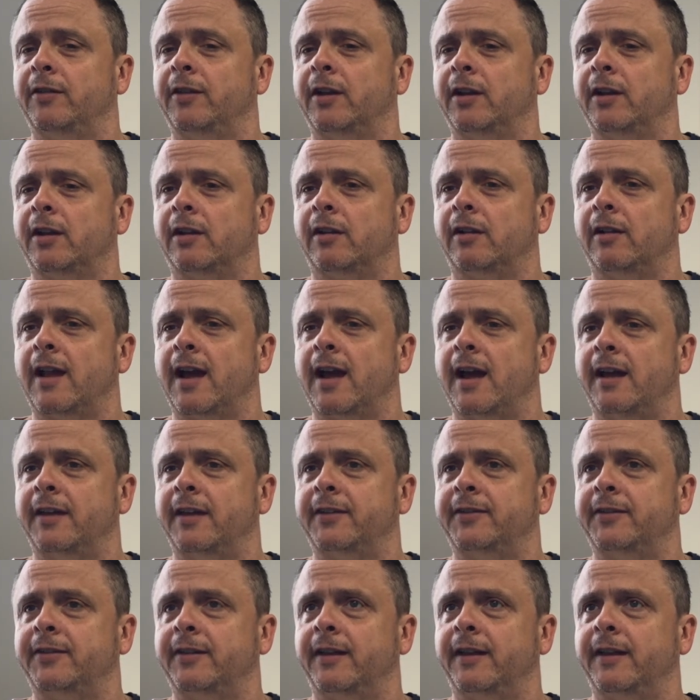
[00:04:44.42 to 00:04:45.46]
the
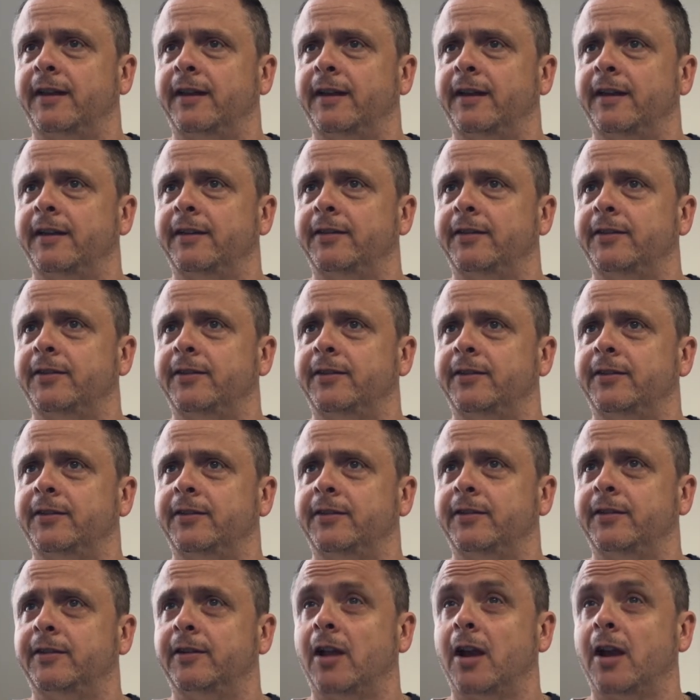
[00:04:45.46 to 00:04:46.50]
class
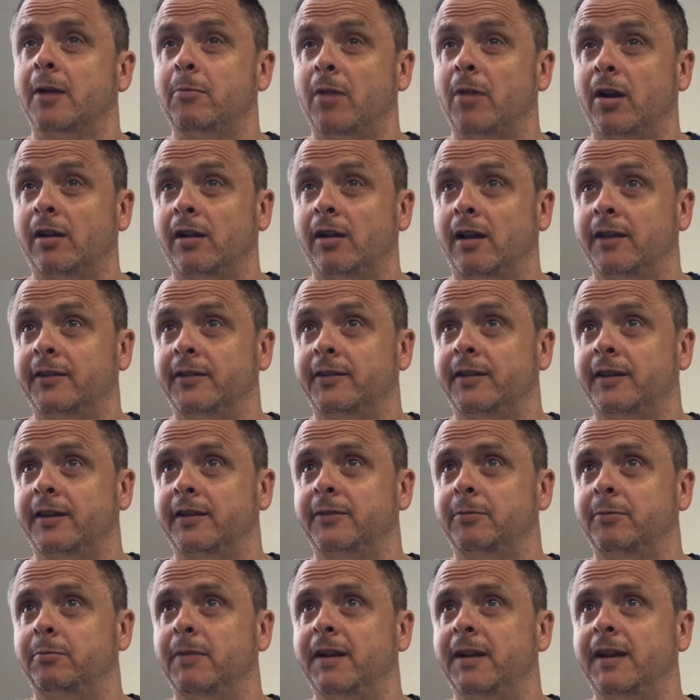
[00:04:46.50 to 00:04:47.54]
is, like my class, has
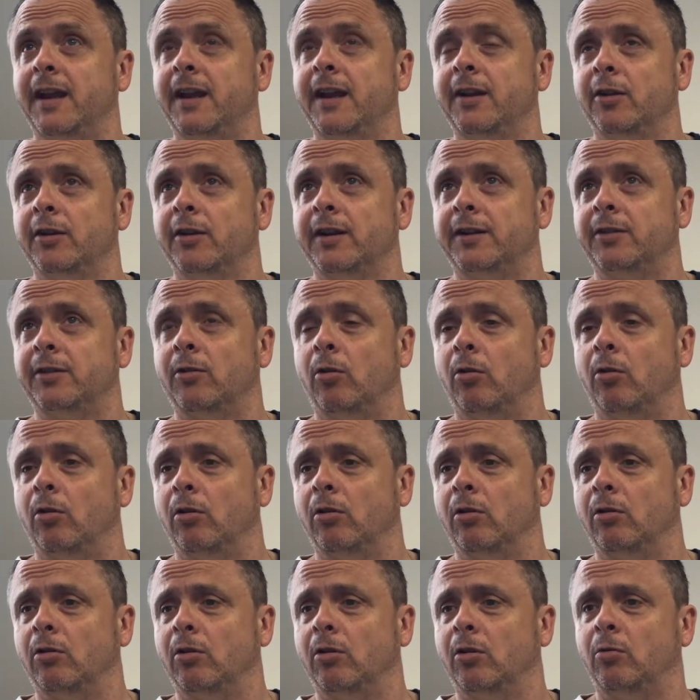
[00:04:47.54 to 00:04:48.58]
been in on it
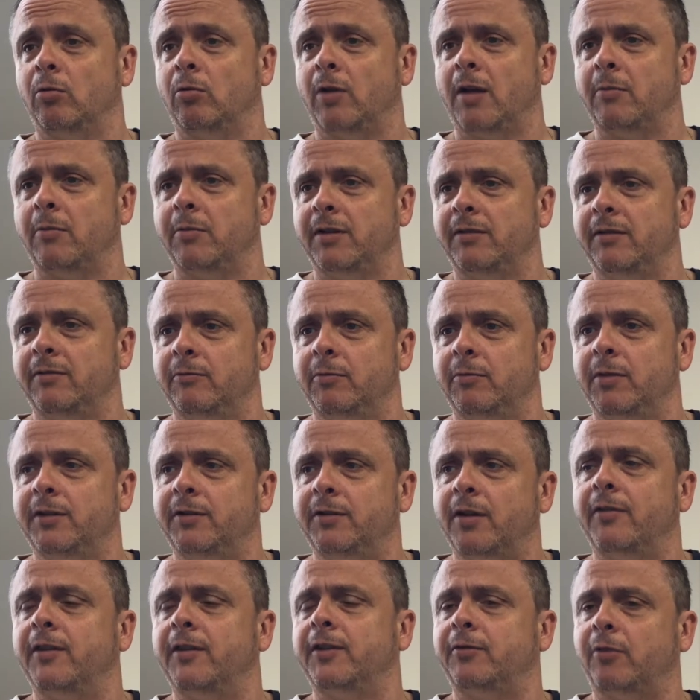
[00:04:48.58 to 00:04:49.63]
all the way. I mean, we've
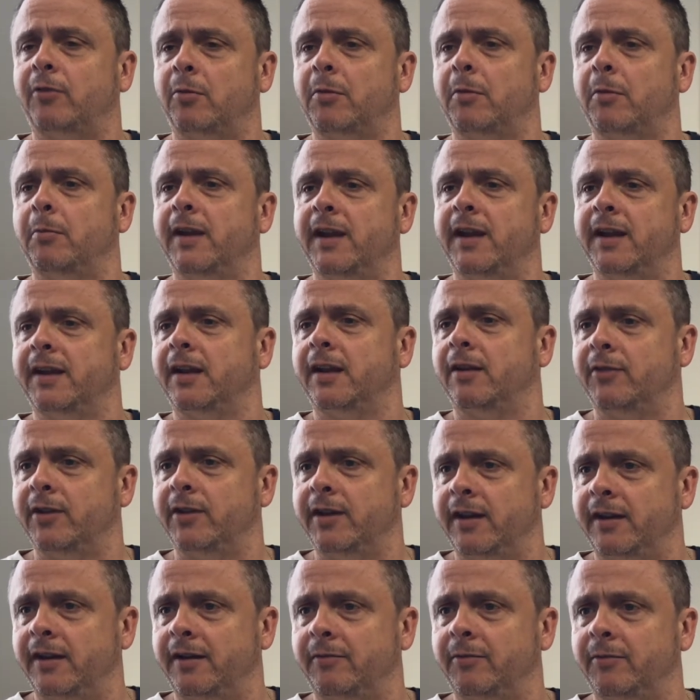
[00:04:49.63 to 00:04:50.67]
done this from the beginning of the
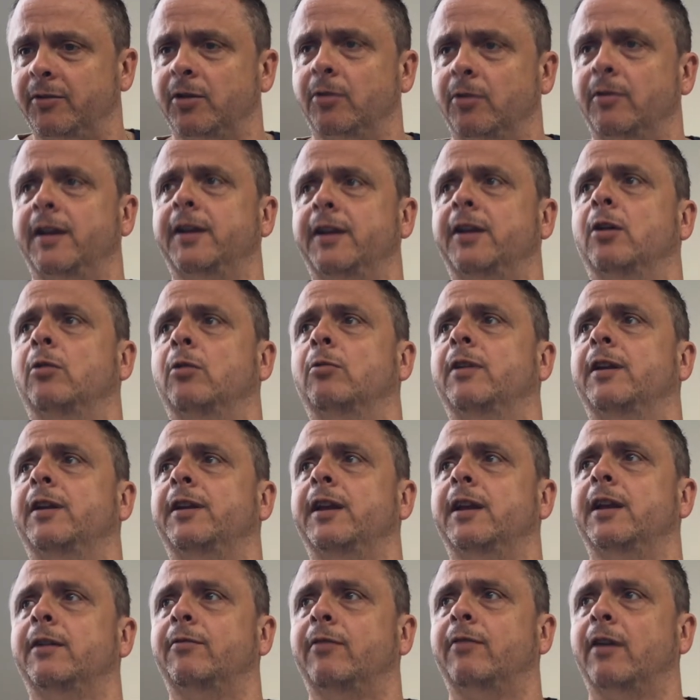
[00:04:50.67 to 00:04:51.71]
year, so they know that
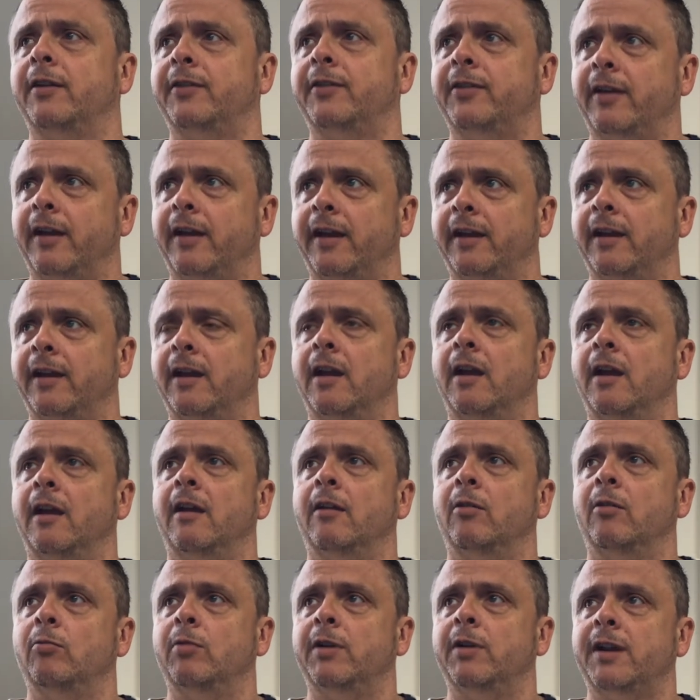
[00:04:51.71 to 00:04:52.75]
if I say
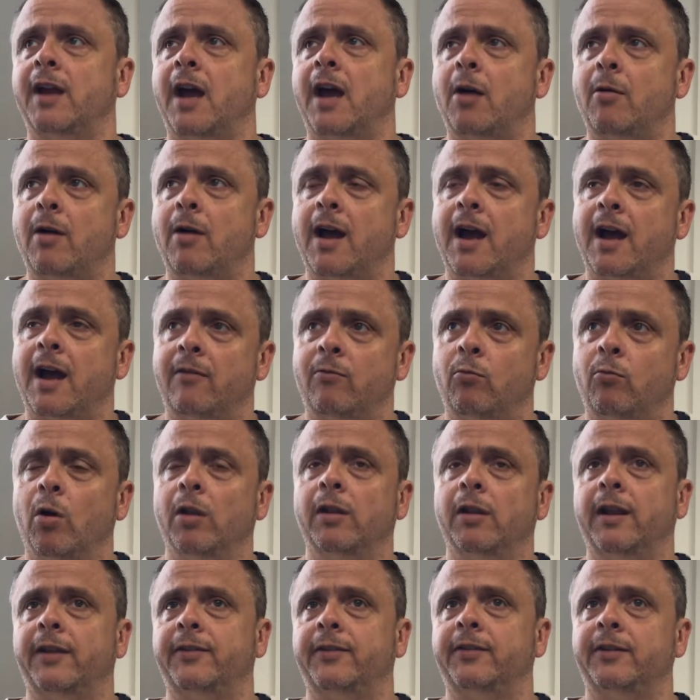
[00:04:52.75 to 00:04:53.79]
we now have one
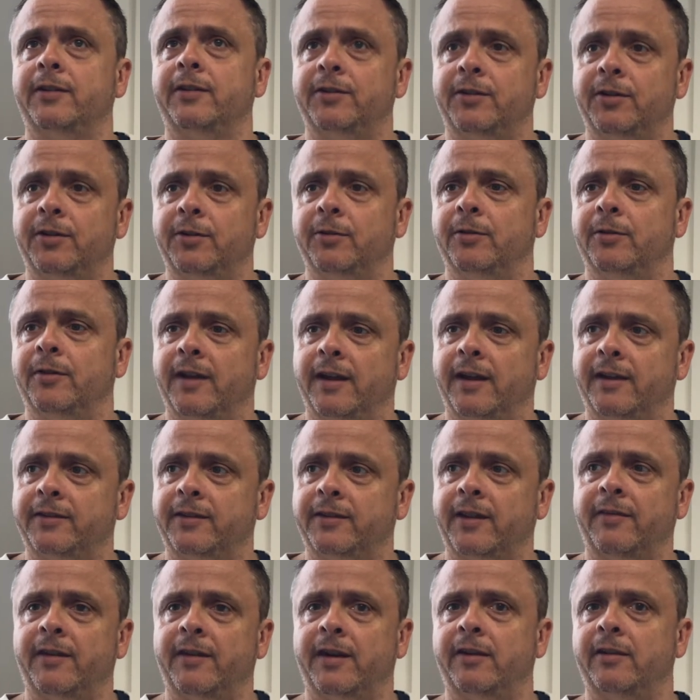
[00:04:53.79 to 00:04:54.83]
lesson to do this,
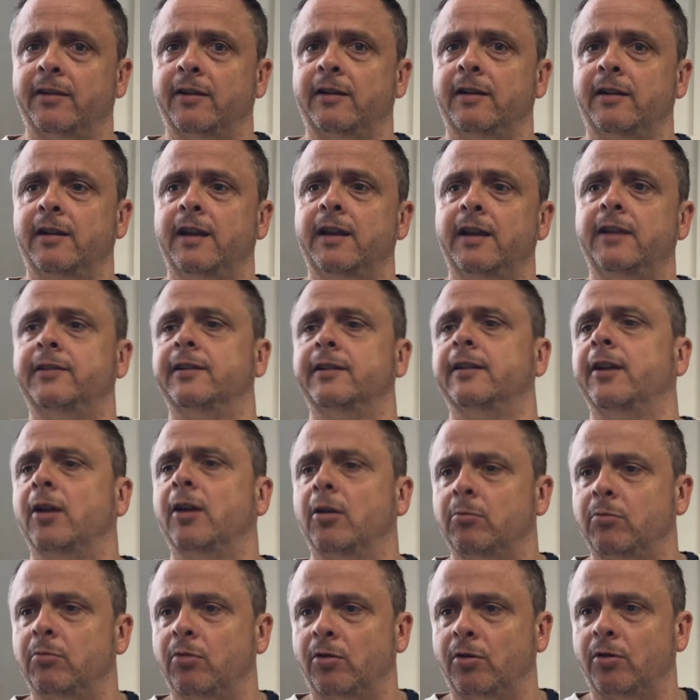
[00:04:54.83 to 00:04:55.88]
then they're easily
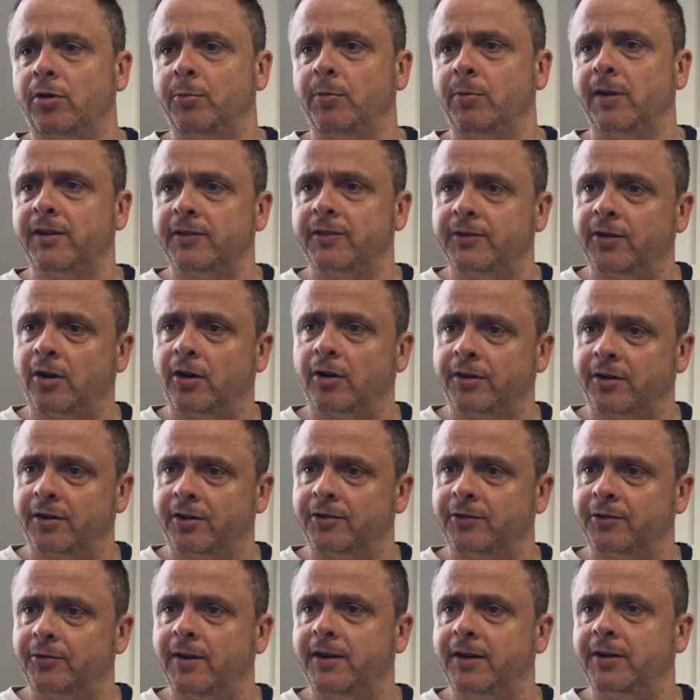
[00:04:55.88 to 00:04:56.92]
on board. We can start
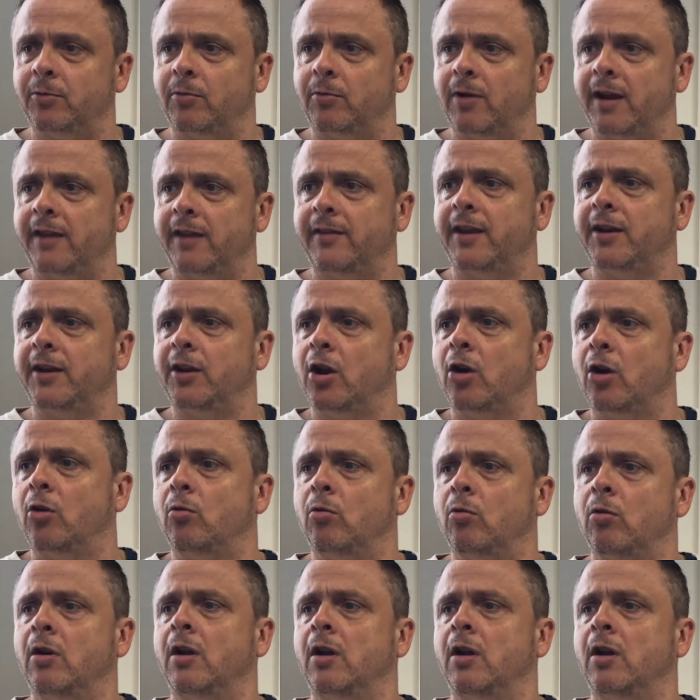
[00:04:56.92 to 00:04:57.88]
straight away. They know